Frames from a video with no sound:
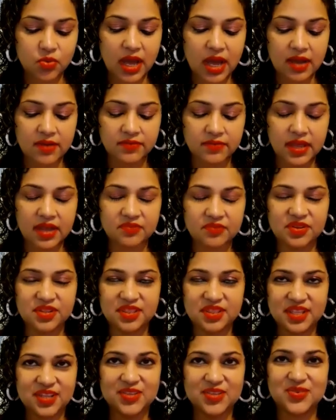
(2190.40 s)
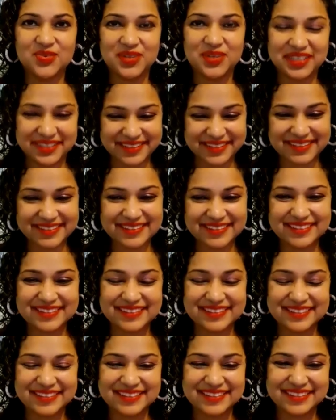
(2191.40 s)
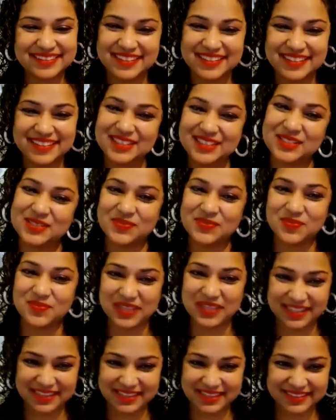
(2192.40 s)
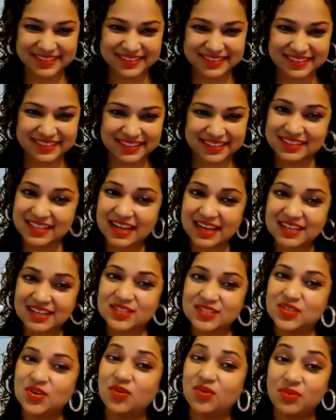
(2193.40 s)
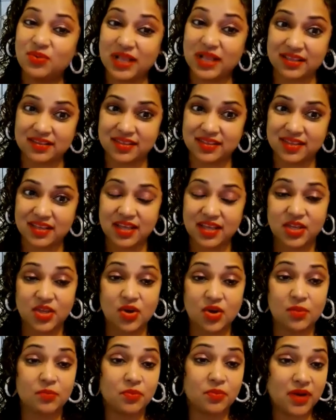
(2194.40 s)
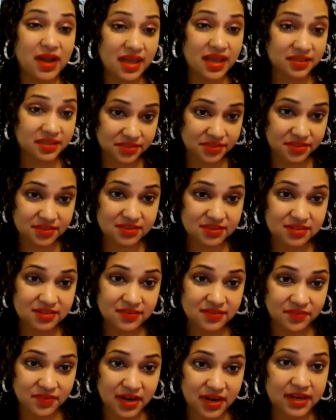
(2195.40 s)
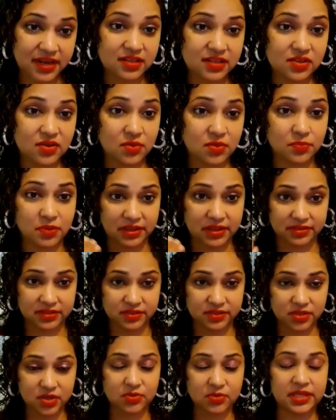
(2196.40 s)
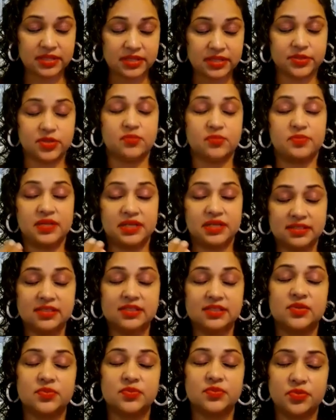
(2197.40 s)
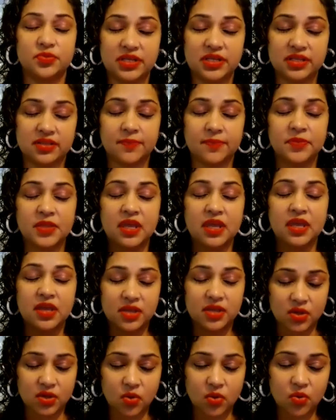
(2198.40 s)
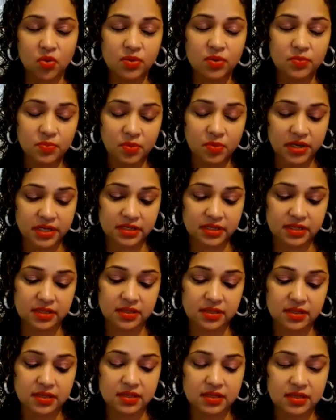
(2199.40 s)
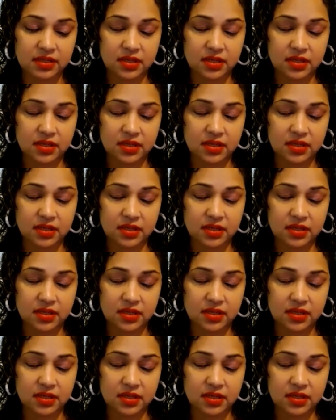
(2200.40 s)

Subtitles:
have everything you need to just be. And that is your wealth, your breath, right? Your breath is your wealth, your ability to breathe. Your whole body